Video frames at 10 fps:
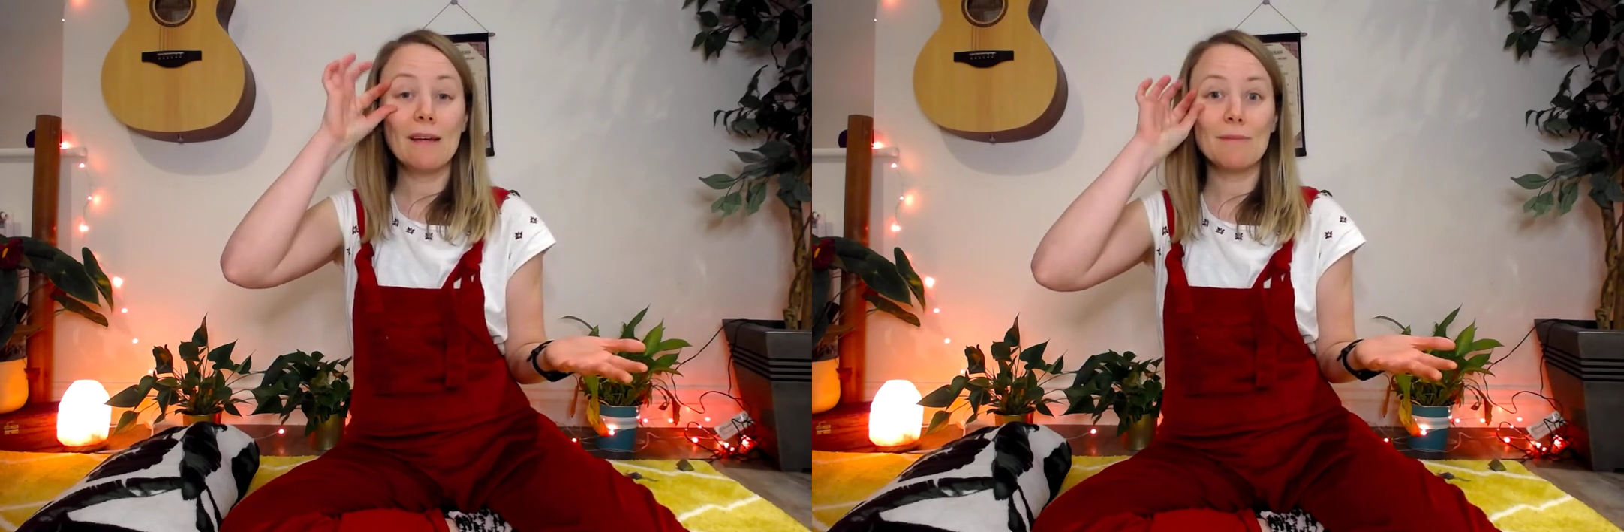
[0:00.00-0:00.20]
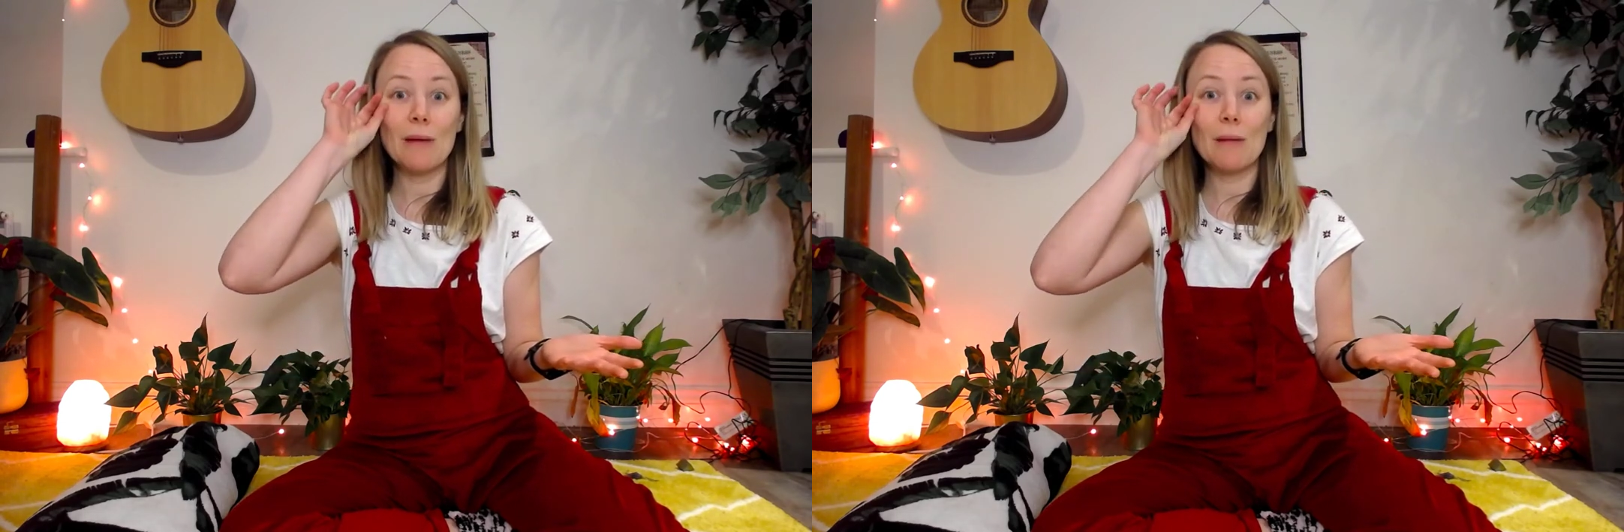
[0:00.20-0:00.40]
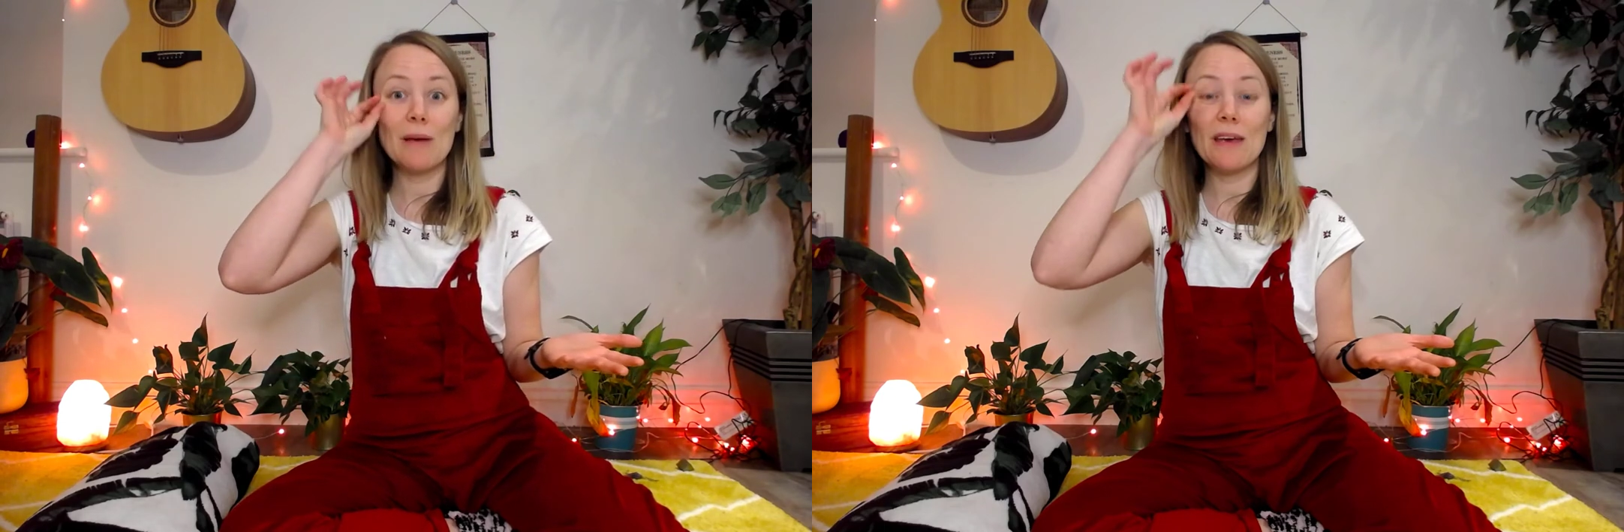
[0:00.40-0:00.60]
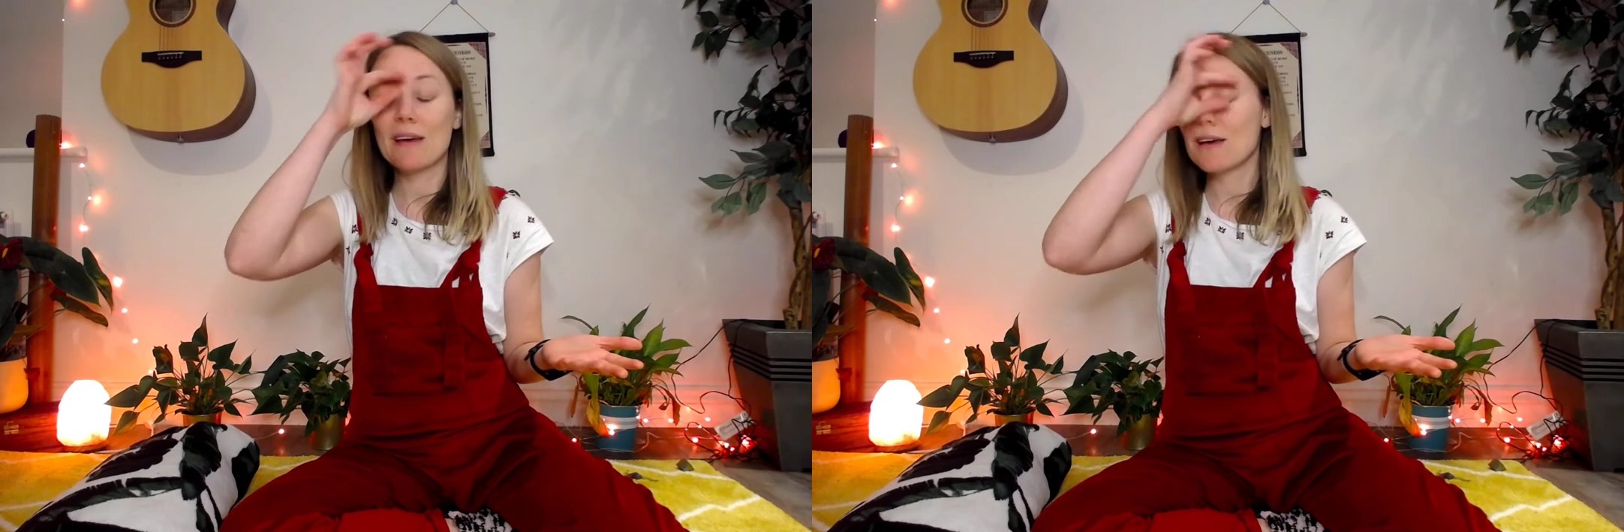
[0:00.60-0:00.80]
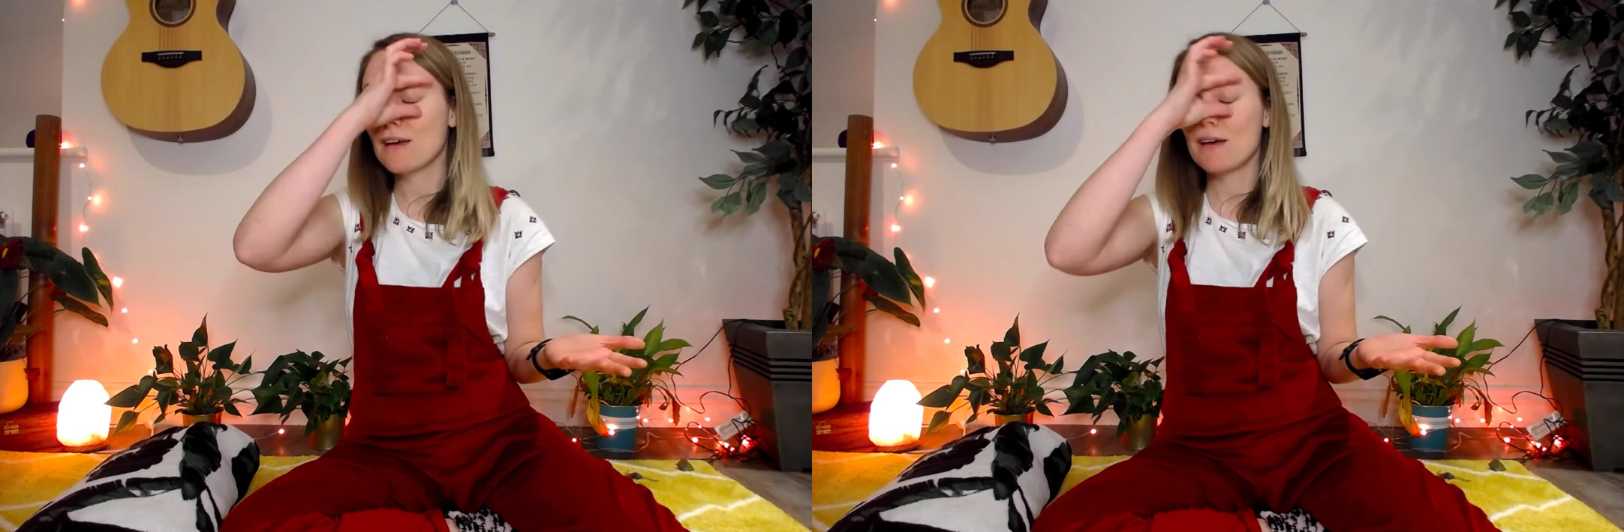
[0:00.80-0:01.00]
Maybe
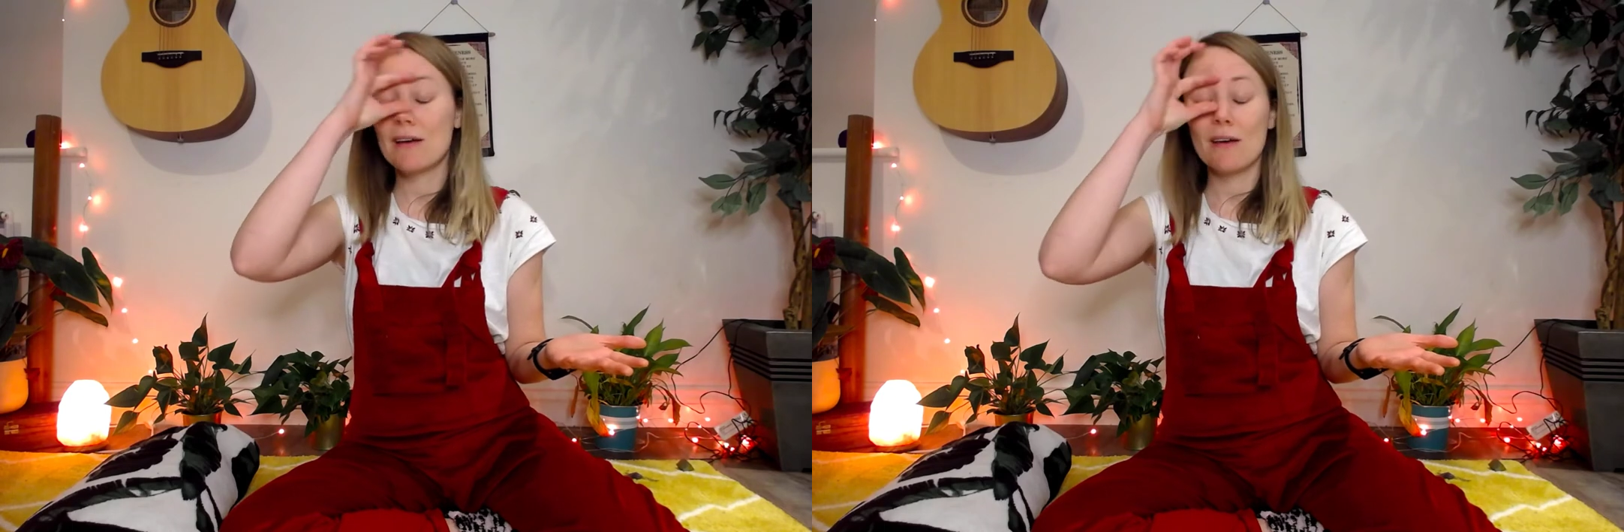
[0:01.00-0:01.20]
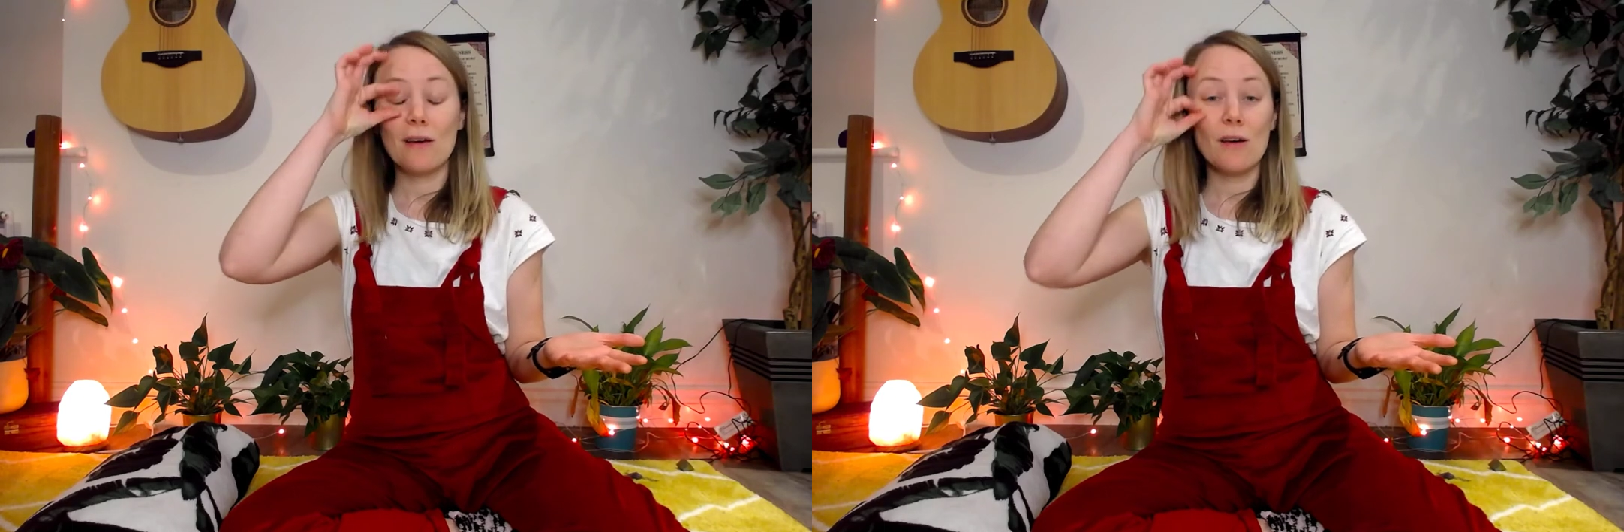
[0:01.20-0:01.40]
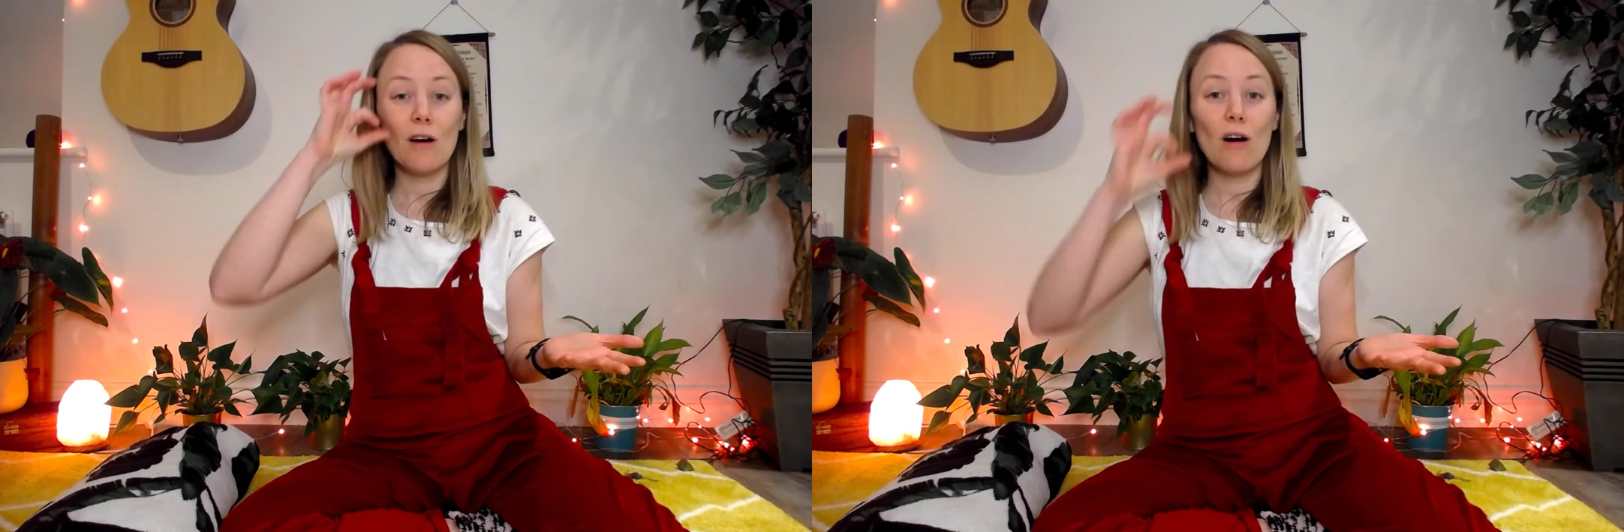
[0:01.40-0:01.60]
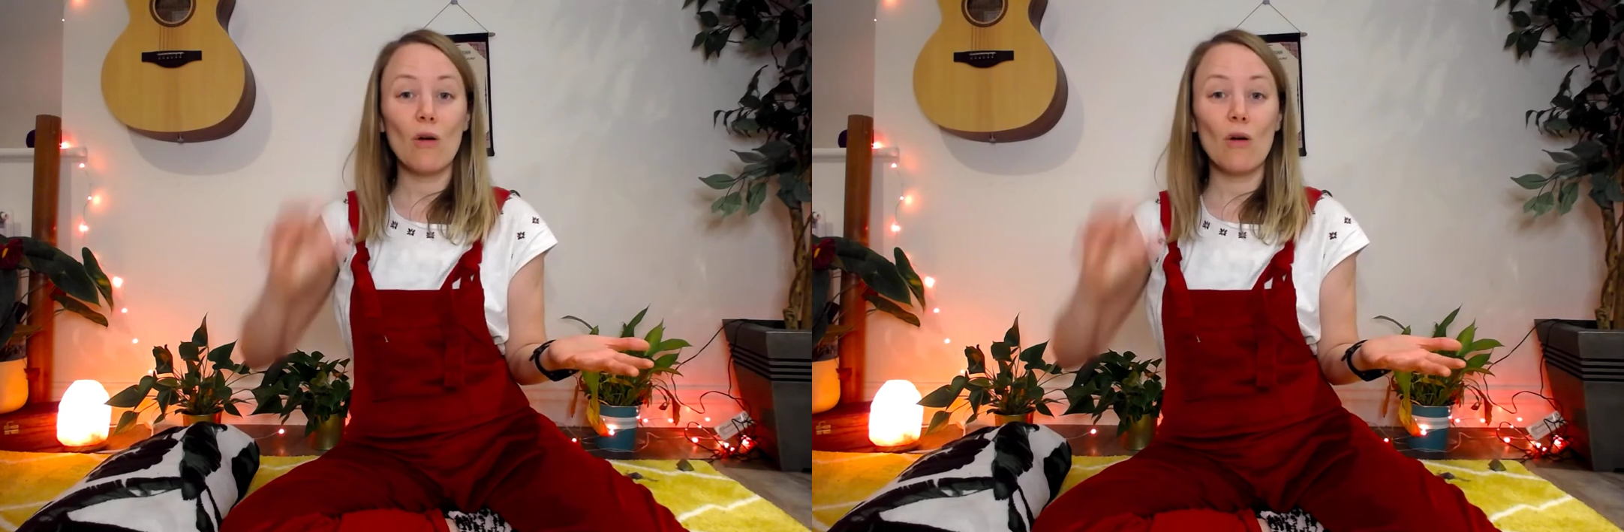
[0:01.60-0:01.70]
can't